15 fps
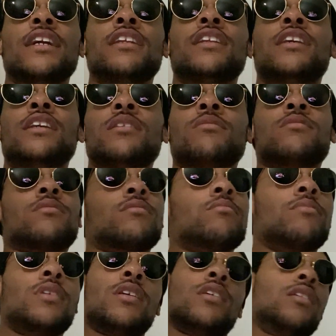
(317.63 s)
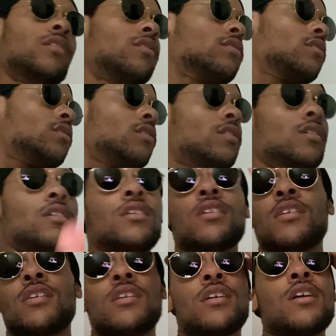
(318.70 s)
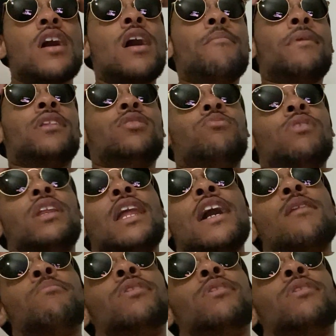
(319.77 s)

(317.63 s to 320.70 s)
deep. Nah. I've been through a lot,